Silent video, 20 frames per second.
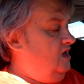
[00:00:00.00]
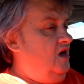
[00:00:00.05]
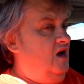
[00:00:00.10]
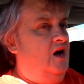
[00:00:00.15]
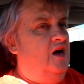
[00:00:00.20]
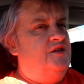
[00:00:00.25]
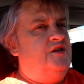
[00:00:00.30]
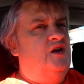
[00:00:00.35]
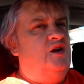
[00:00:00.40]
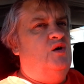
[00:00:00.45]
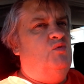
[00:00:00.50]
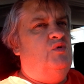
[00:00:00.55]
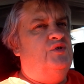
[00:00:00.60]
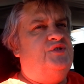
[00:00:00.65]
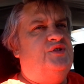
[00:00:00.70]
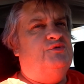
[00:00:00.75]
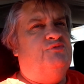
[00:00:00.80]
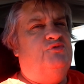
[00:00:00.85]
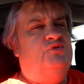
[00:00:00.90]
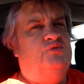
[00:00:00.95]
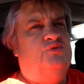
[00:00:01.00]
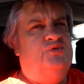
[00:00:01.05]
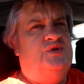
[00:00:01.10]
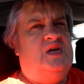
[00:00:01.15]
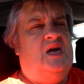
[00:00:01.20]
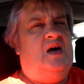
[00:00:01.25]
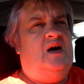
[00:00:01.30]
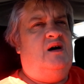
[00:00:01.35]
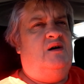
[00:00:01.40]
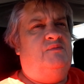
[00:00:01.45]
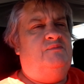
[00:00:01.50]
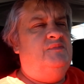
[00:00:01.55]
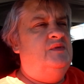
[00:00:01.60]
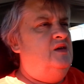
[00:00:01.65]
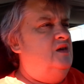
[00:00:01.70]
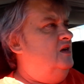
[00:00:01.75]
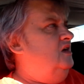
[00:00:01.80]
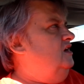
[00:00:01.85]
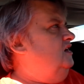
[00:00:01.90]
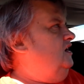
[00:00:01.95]
I don't know what the rules are.
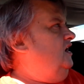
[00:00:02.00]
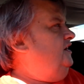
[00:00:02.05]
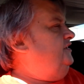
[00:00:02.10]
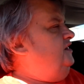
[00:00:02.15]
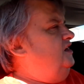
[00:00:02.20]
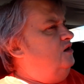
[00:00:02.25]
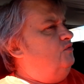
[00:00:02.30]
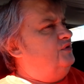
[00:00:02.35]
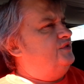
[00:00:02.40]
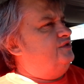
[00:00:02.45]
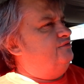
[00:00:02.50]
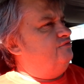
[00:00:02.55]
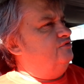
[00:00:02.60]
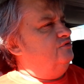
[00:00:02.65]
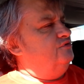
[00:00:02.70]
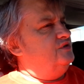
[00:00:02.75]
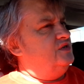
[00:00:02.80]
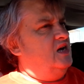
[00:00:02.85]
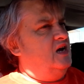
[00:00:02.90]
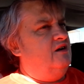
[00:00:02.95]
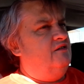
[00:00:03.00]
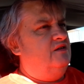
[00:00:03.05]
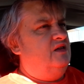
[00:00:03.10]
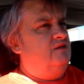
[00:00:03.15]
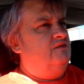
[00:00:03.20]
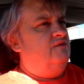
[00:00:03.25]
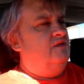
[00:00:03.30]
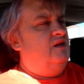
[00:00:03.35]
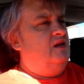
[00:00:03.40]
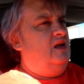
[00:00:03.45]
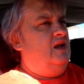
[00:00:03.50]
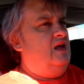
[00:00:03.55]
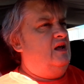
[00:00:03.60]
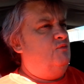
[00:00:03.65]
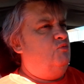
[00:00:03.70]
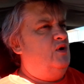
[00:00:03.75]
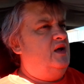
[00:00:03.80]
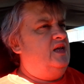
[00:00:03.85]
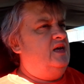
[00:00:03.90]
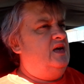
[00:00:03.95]
I don't know what the rules are in
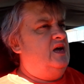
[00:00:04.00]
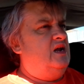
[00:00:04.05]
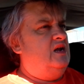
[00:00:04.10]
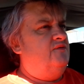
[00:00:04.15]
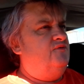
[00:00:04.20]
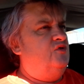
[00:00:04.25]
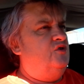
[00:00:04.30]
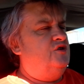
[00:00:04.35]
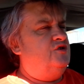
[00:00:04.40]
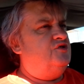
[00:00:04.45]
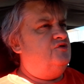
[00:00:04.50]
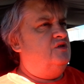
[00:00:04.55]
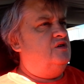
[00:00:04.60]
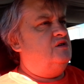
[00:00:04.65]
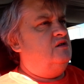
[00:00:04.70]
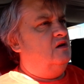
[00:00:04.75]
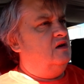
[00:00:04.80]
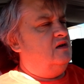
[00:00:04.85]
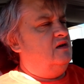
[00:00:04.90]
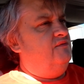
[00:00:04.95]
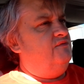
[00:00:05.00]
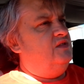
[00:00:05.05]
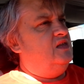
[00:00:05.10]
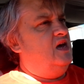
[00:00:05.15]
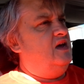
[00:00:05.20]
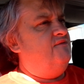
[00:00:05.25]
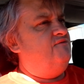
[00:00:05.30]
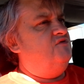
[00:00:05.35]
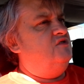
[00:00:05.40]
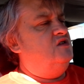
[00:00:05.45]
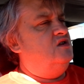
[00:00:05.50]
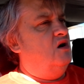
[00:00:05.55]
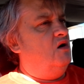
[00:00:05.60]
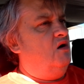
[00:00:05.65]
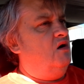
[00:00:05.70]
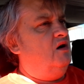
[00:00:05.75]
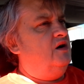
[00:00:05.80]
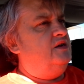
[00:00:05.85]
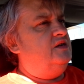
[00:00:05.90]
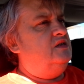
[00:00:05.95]
wedding anniversaries. Like, if they've
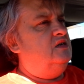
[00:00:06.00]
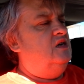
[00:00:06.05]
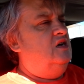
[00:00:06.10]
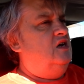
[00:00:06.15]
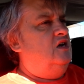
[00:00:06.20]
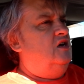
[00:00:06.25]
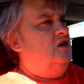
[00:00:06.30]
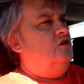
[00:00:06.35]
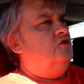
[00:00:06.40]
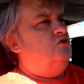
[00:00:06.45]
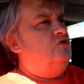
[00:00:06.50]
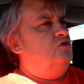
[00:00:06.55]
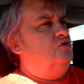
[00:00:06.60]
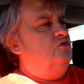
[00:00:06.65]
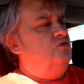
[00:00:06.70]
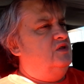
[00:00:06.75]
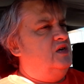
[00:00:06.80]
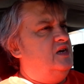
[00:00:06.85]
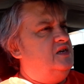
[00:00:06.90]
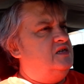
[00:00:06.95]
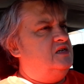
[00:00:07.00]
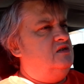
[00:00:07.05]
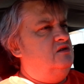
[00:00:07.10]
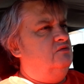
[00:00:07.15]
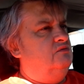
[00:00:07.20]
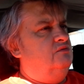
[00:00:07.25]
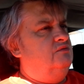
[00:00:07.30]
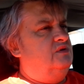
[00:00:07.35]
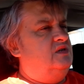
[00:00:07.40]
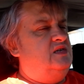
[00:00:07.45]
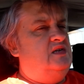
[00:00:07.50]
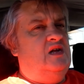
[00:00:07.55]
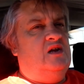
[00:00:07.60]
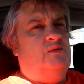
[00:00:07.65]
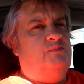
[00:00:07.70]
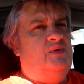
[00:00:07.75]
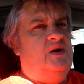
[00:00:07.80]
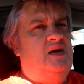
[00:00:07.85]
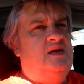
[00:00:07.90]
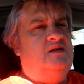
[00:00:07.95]
died, do they still
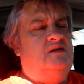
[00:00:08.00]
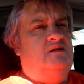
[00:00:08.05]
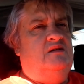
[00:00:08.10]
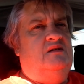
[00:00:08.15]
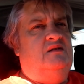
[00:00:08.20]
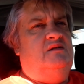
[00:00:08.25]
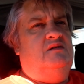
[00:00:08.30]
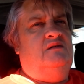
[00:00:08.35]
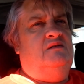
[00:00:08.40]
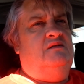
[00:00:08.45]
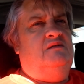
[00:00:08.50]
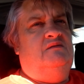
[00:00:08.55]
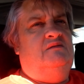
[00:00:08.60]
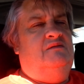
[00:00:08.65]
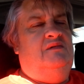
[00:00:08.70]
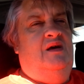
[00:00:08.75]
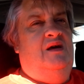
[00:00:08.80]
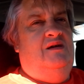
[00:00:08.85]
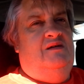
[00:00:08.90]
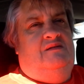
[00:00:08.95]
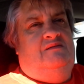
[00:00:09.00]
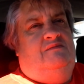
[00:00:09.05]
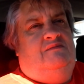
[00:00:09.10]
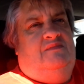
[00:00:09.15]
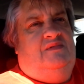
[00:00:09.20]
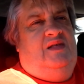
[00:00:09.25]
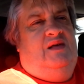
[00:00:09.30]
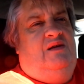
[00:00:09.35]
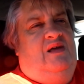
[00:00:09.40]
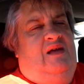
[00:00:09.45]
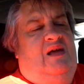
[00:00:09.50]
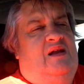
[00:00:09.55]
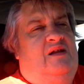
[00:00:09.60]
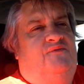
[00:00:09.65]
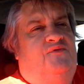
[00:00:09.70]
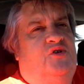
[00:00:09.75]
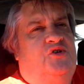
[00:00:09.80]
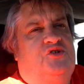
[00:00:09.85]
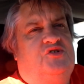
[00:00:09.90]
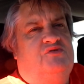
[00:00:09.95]
celebrate their
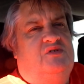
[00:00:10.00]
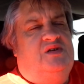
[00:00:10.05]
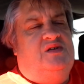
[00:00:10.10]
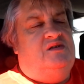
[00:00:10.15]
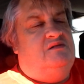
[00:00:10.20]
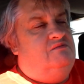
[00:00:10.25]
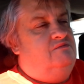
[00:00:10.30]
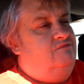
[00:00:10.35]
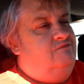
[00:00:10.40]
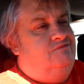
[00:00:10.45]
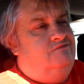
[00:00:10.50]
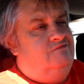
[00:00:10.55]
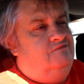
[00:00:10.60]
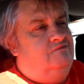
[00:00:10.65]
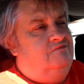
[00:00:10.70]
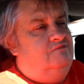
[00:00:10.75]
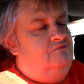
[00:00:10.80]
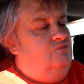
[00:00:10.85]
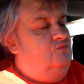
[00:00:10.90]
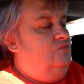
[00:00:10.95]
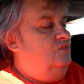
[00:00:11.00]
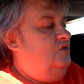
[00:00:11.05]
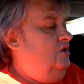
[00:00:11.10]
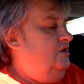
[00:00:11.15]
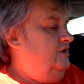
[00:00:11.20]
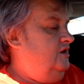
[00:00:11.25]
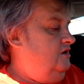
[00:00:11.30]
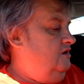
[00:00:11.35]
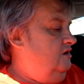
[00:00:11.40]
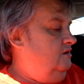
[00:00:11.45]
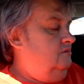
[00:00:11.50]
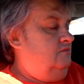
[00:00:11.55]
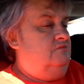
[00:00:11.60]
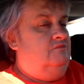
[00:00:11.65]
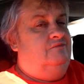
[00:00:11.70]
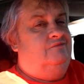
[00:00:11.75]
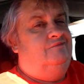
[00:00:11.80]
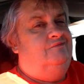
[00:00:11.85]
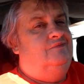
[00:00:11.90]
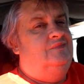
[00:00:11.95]
anniversaries? I don't know.
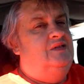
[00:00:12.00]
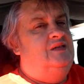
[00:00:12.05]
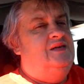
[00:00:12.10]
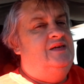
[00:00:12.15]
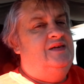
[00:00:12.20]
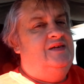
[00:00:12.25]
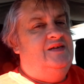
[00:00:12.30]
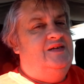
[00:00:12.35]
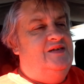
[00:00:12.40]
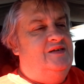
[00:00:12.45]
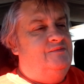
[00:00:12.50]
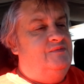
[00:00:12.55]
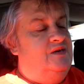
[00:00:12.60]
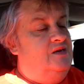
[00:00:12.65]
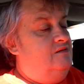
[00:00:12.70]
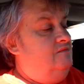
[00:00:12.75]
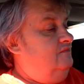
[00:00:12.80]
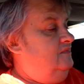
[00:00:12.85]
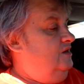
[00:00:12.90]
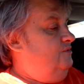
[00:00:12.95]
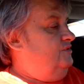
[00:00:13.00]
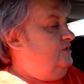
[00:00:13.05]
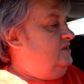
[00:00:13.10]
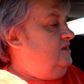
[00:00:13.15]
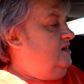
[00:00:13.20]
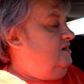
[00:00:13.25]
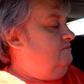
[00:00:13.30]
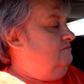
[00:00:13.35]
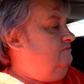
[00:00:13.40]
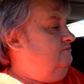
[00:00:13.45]
But that was that.